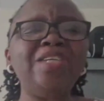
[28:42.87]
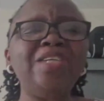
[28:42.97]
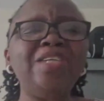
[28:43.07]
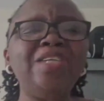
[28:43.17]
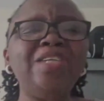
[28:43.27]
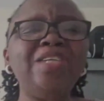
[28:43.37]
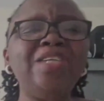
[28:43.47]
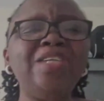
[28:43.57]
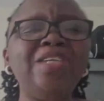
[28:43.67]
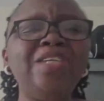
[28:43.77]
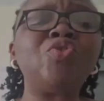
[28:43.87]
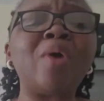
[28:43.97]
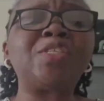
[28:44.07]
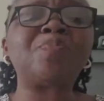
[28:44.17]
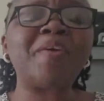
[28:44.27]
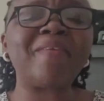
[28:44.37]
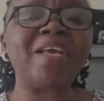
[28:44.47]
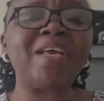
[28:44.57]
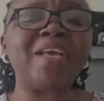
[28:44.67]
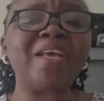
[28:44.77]
And you as
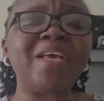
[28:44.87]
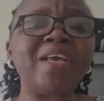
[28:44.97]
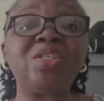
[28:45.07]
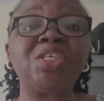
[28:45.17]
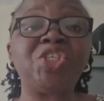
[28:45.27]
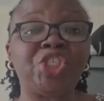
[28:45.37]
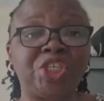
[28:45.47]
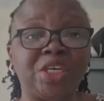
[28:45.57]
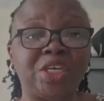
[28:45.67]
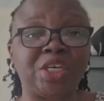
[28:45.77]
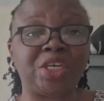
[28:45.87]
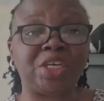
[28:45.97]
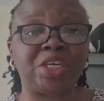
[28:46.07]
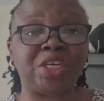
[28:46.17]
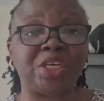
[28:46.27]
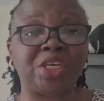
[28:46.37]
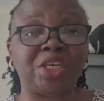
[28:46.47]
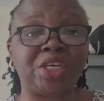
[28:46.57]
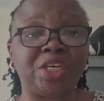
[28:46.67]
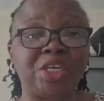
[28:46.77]
parents, you are not a teacher.
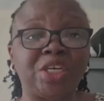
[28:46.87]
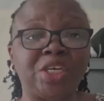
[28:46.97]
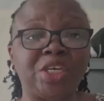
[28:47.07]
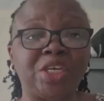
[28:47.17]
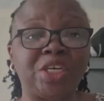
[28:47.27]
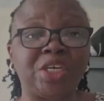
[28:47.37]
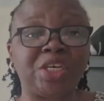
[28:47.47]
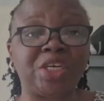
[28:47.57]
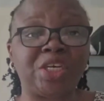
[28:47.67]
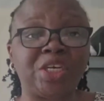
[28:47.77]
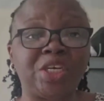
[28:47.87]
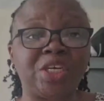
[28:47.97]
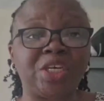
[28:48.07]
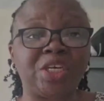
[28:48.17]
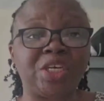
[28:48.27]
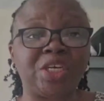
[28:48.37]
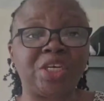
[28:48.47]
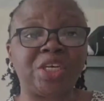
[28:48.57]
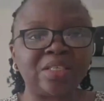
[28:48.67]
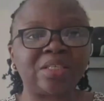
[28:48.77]
You are not teachers. You are
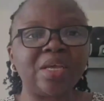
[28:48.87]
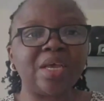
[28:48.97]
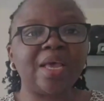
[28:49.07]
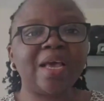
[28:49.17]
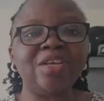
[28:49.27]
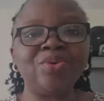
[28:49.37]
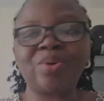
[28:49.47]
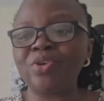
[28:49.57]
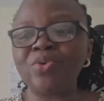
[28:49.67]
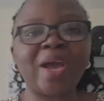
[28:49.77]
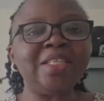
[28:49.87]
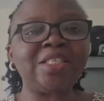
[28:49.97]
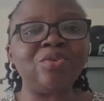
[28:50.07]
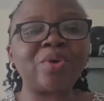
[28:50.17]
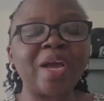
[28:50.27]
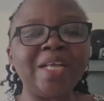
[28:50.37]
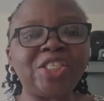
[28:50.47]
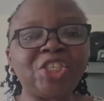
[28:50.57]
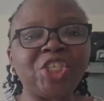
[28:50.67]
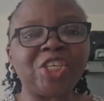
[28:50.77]
not professional teachers. You
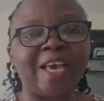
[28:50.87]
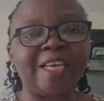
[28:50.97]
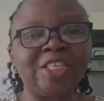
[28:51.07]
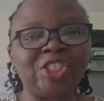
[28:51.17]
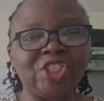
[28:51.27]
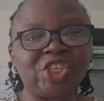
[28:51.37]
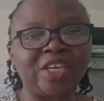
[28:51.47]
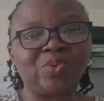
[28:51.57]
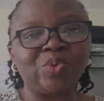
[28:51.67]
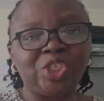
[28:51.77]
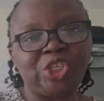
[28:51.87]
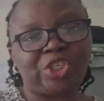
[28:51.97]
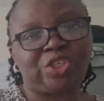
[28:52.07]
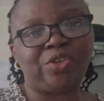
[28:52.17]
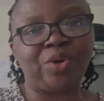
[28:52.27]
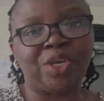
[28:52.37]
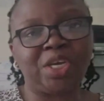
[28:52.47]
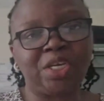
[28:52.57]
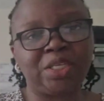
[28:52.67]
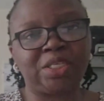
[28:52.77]
can't teach like the teachers will
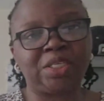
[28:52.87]
teach your